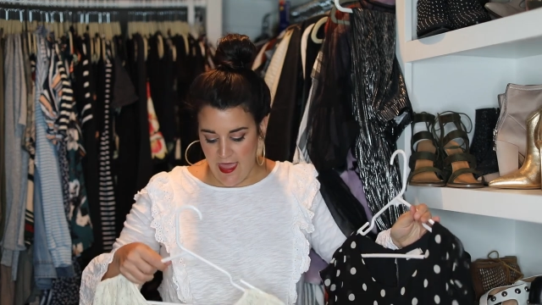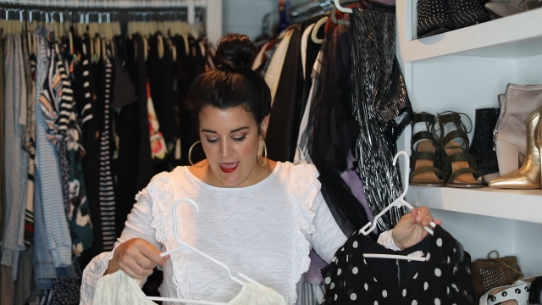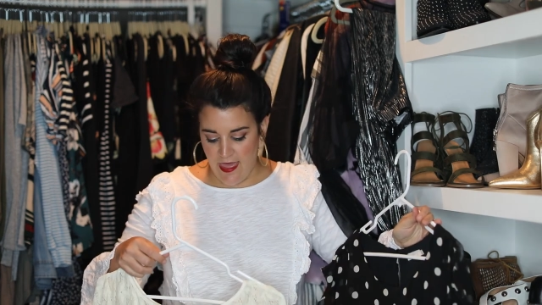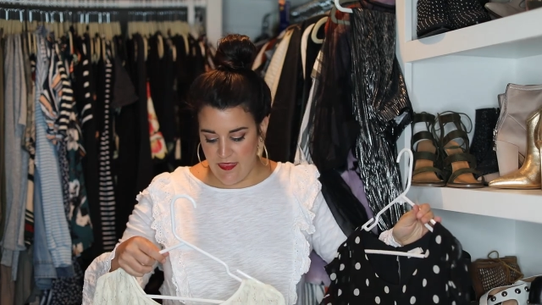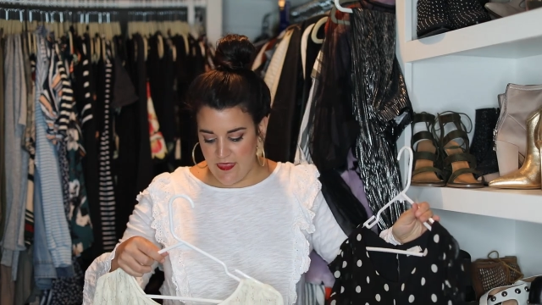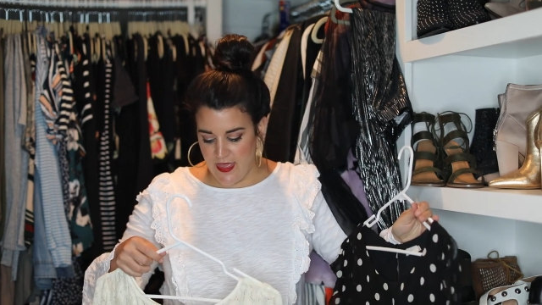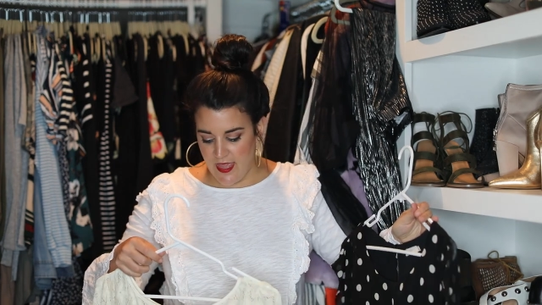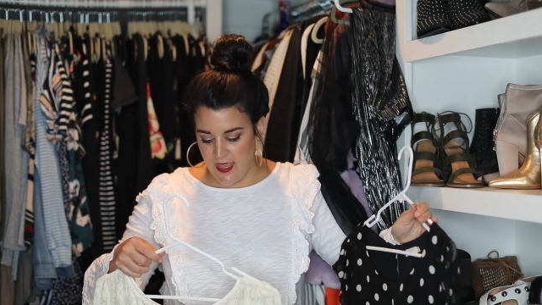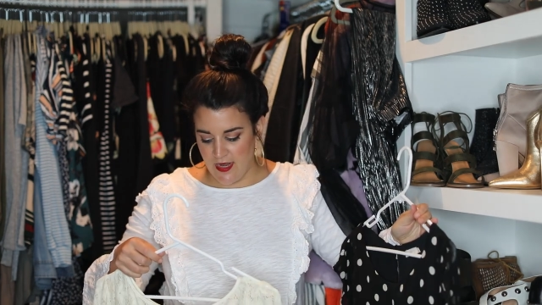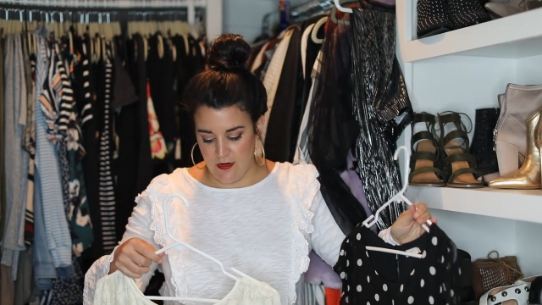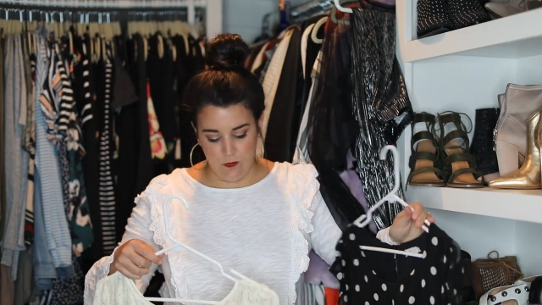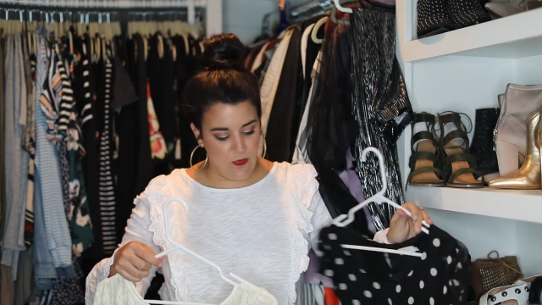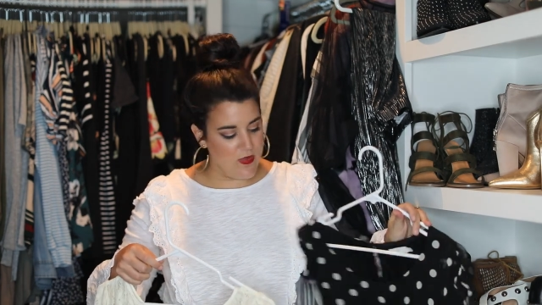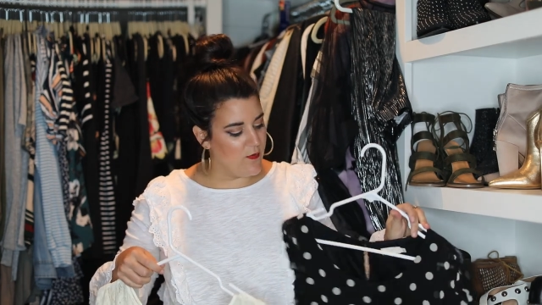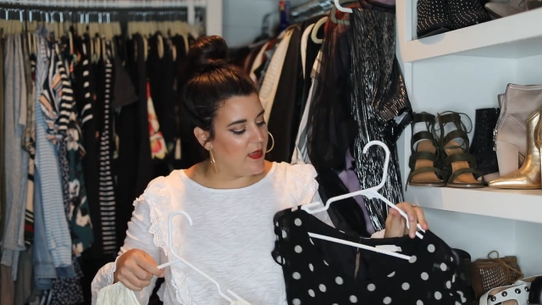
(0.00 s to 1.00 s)
And
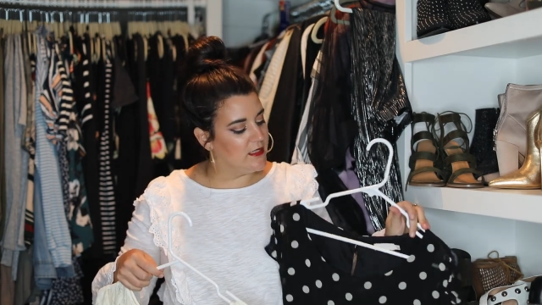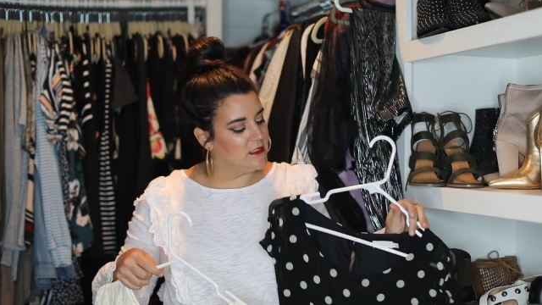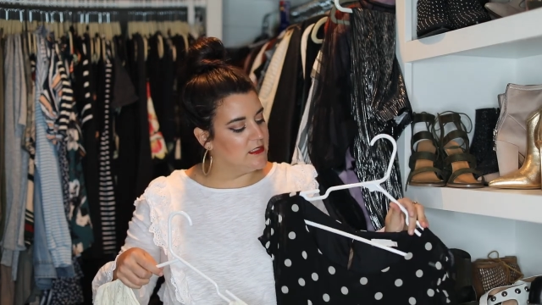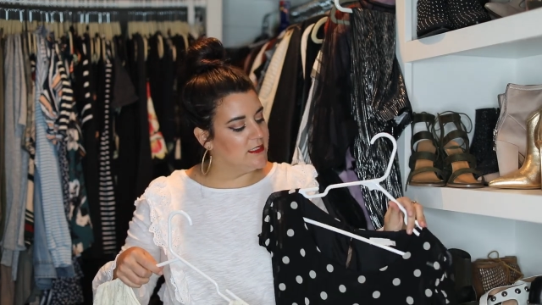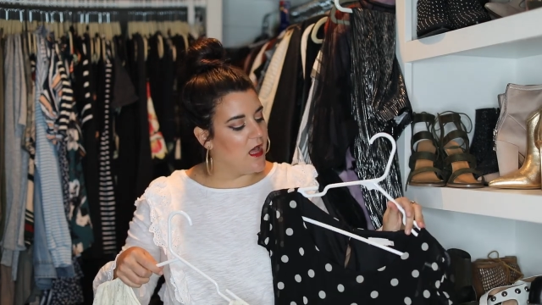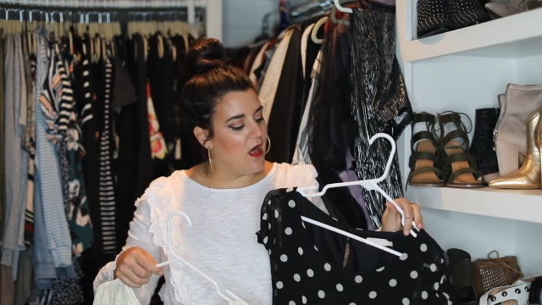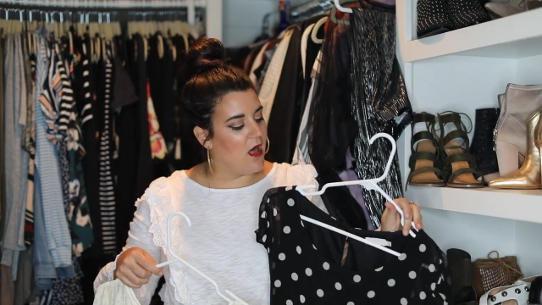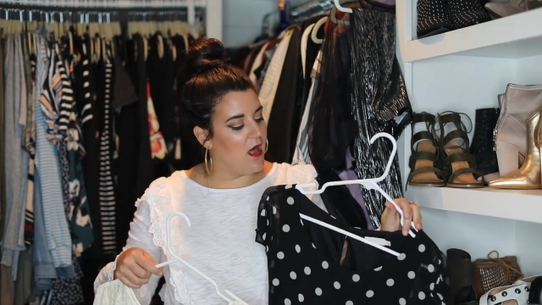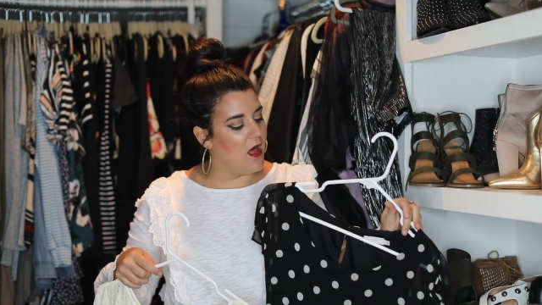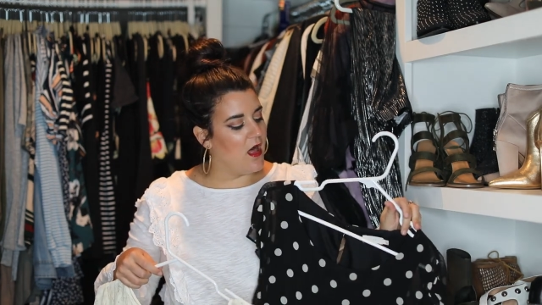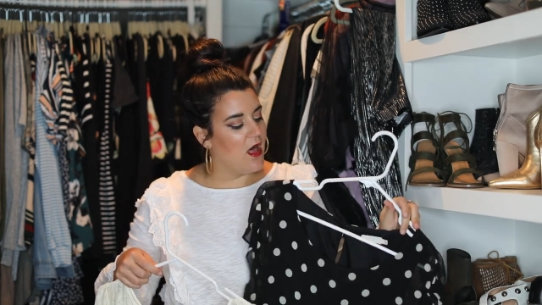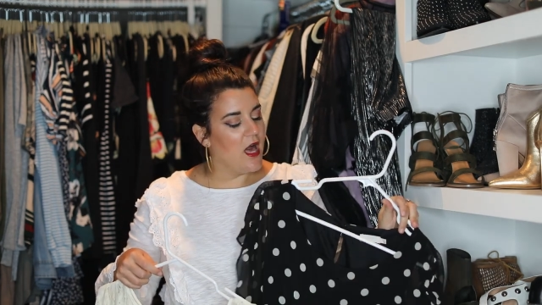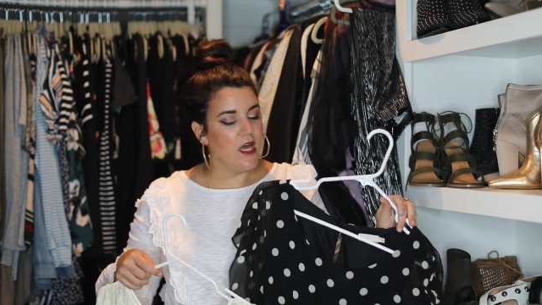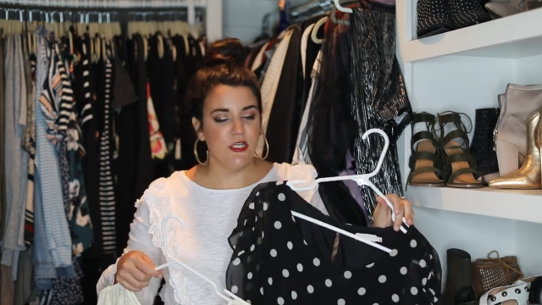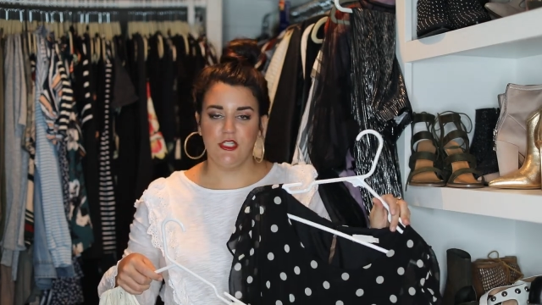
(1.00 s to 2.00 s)
then we went and
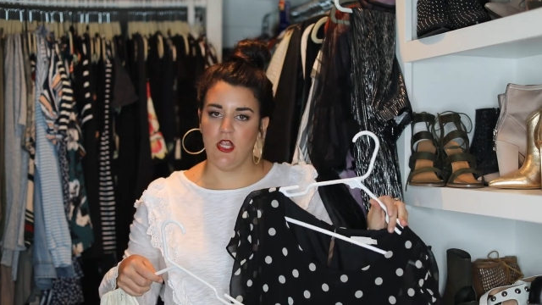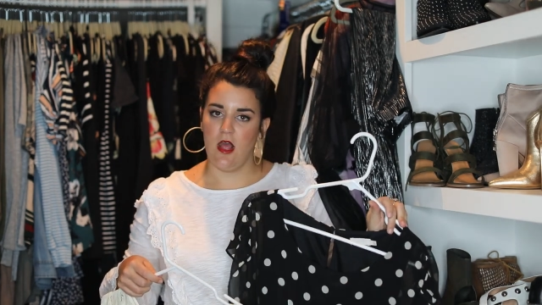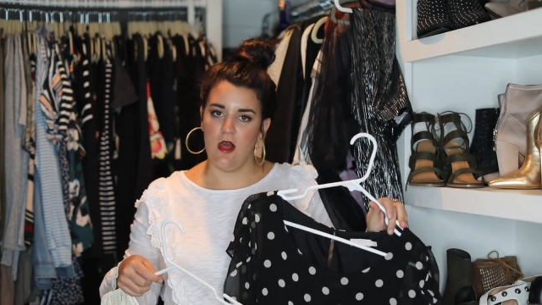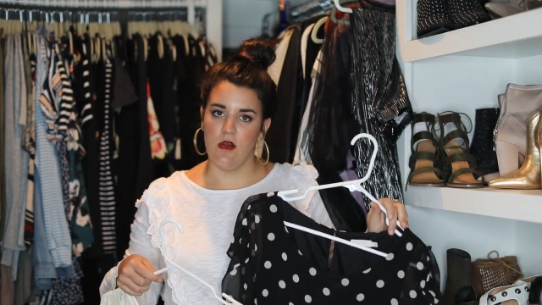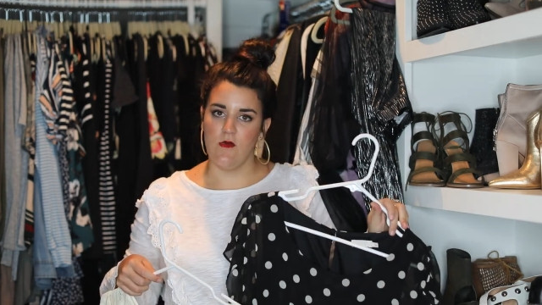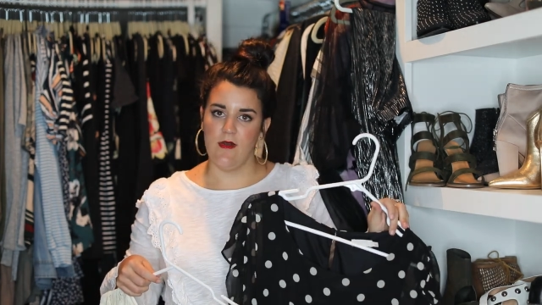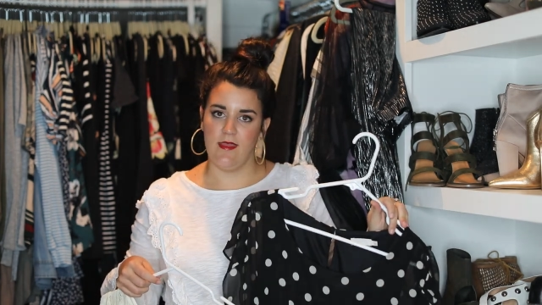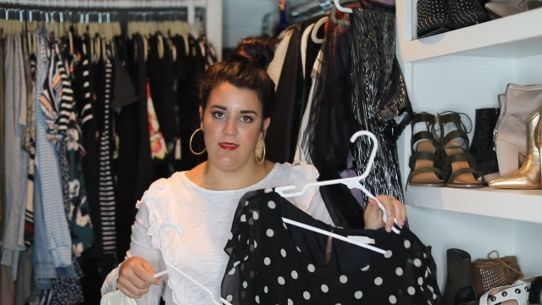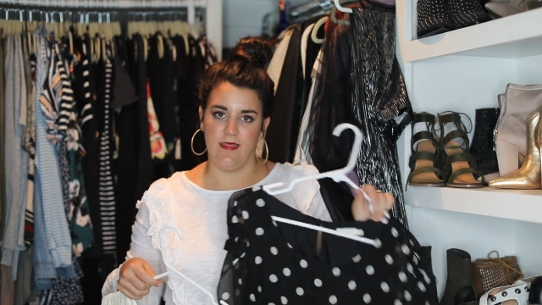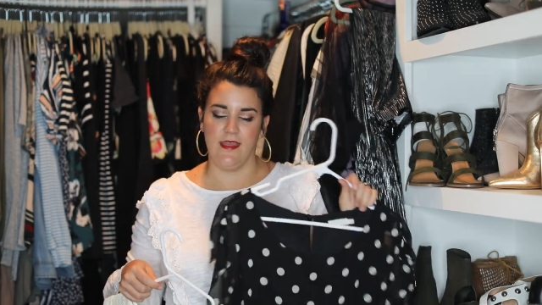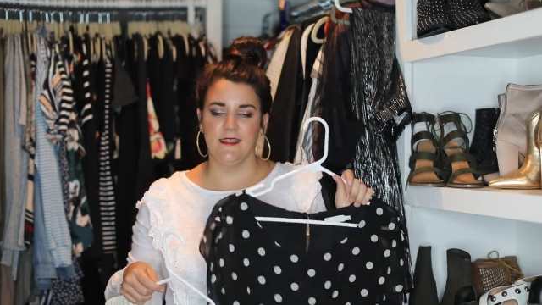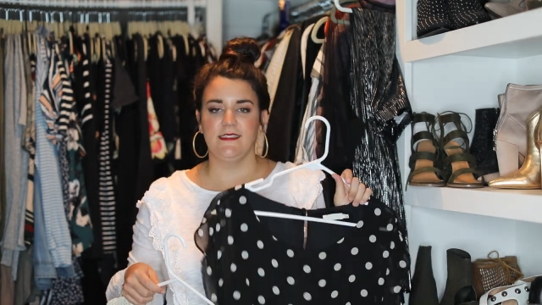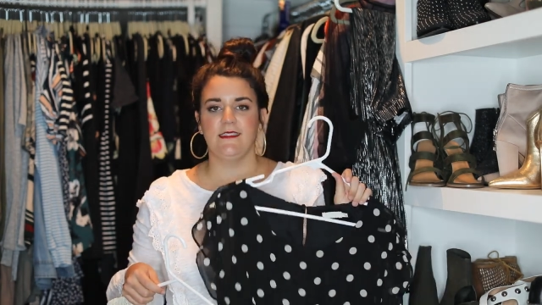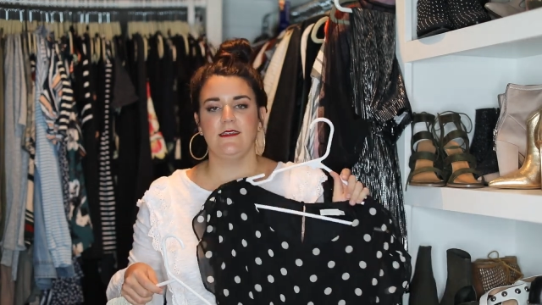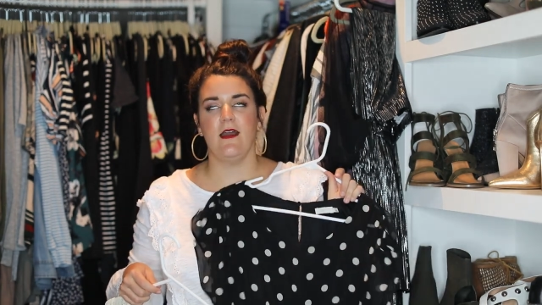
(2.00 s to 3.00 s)
saw a show in
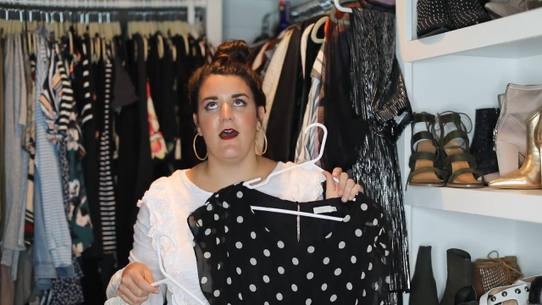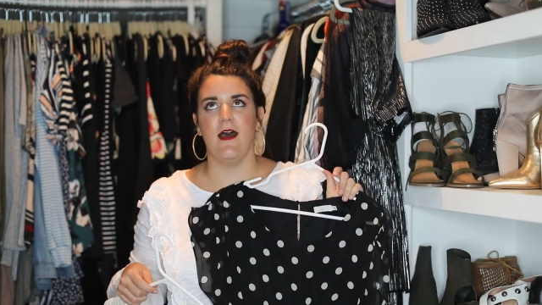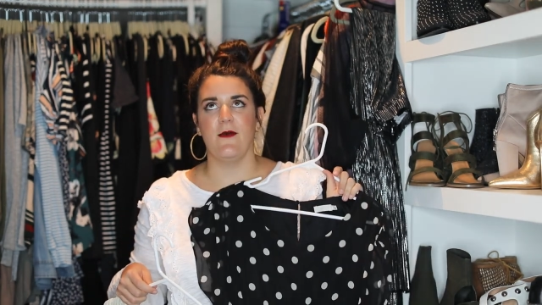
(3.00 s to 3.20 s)
this.